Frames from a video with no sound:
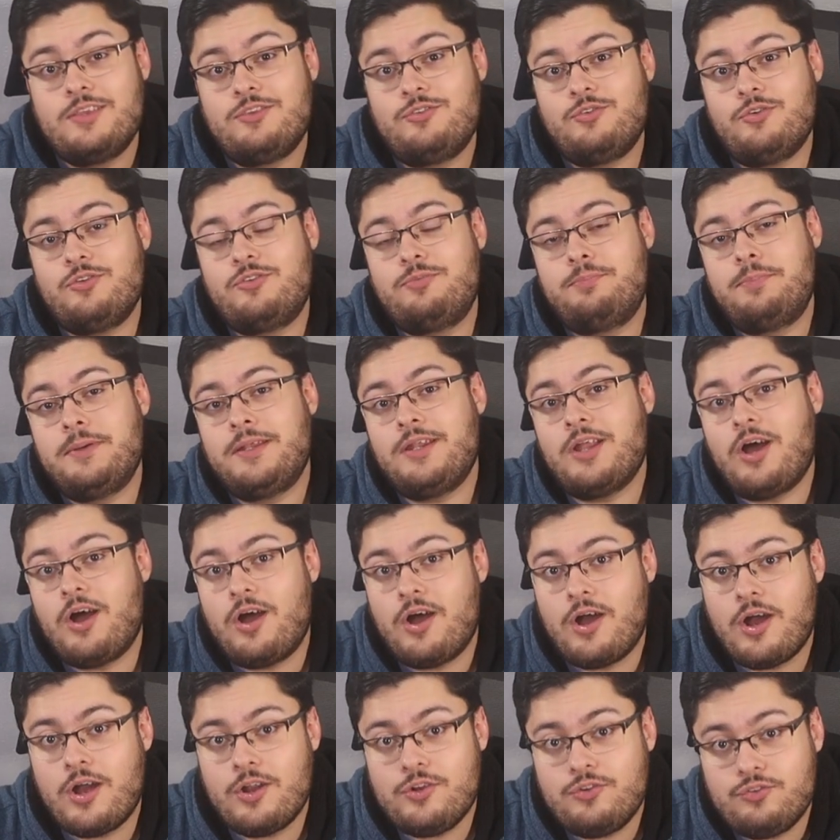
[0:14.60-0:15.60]
so it's been
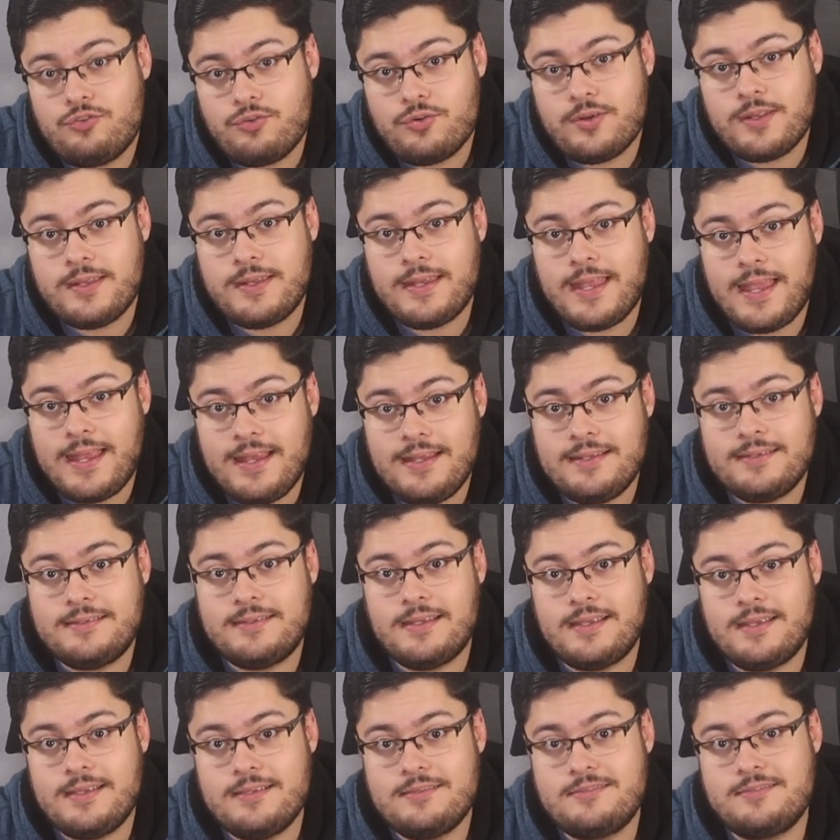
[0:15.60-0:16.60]
108
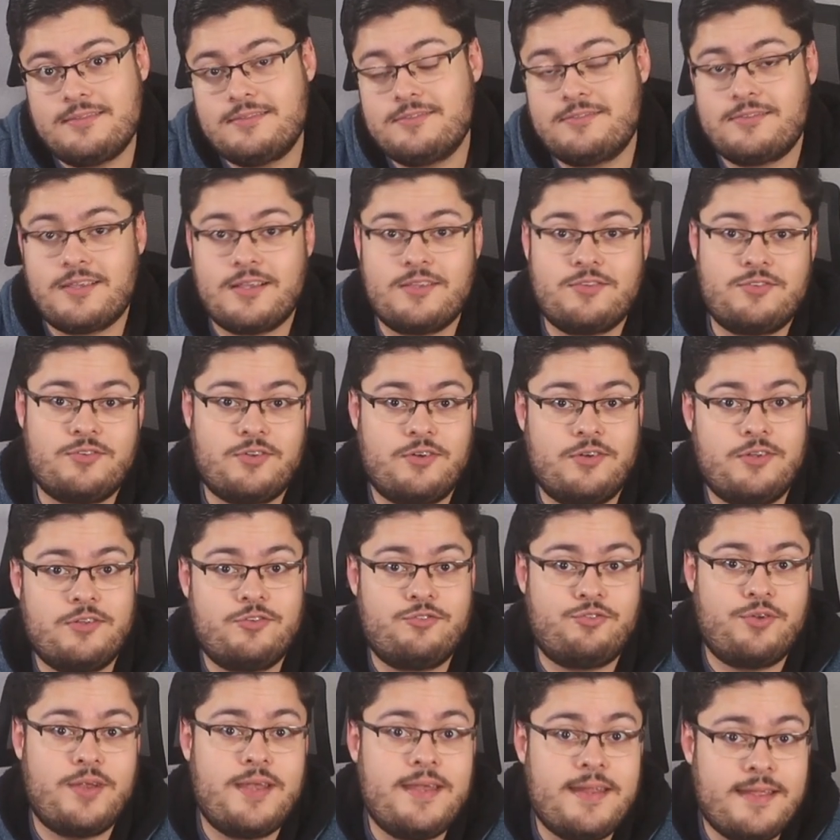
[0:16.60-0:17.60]
days since I started
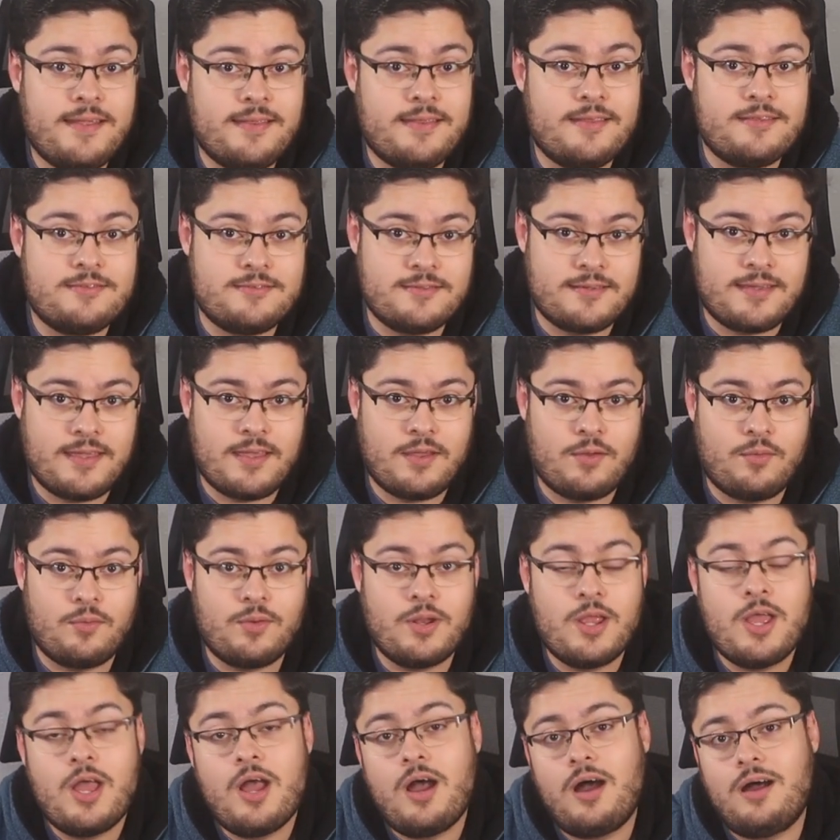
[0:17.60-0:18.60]
trading in this
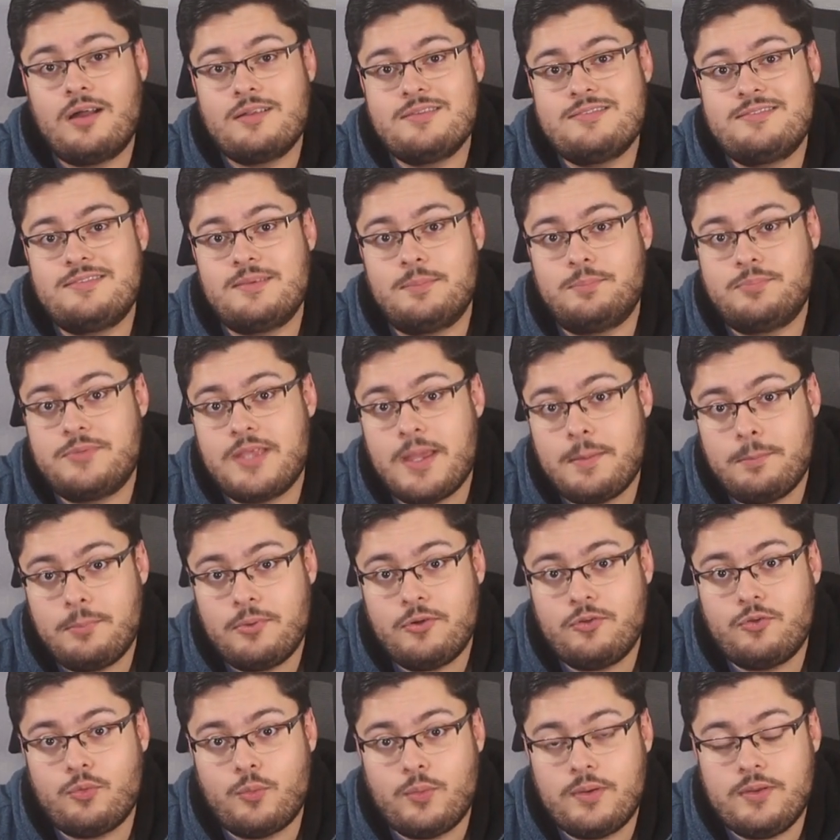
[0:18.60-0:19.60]
account on
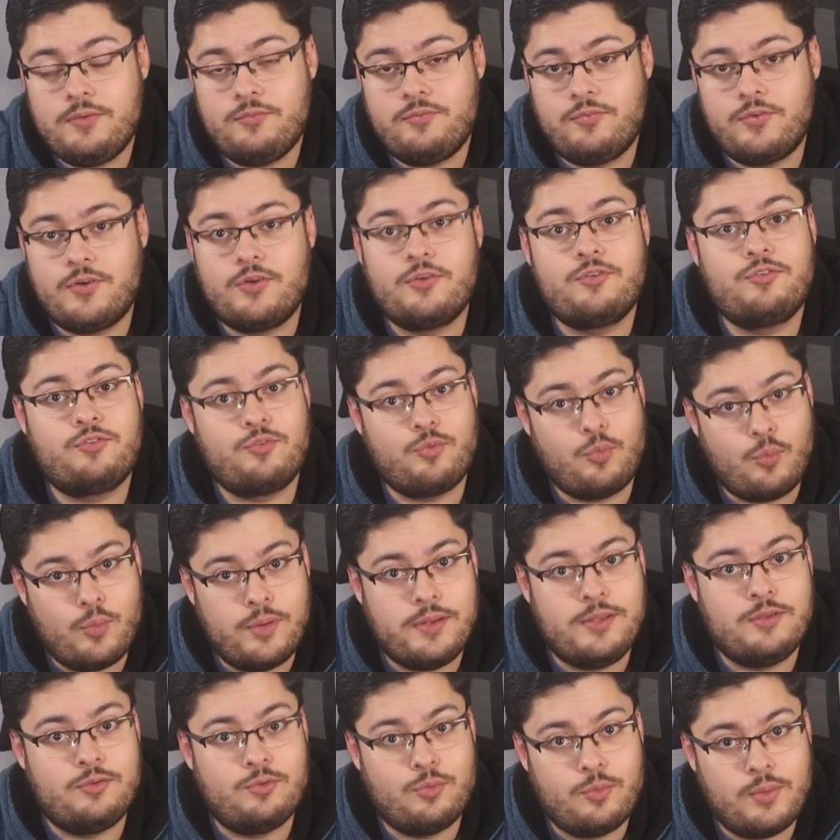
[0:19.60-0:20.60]
September 21st,
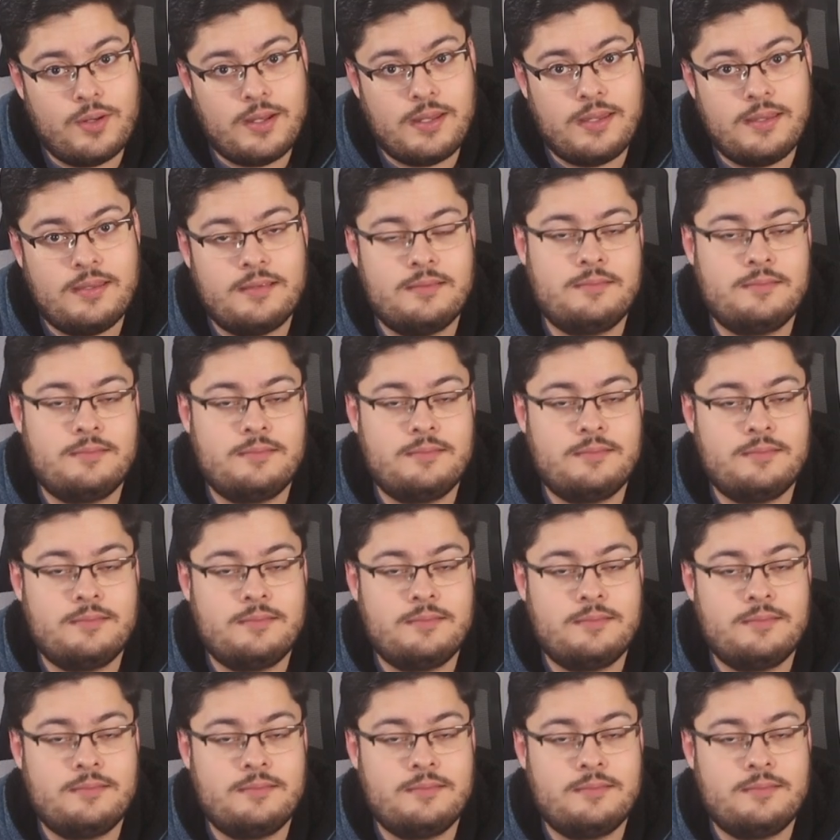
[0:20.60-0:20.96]
2020.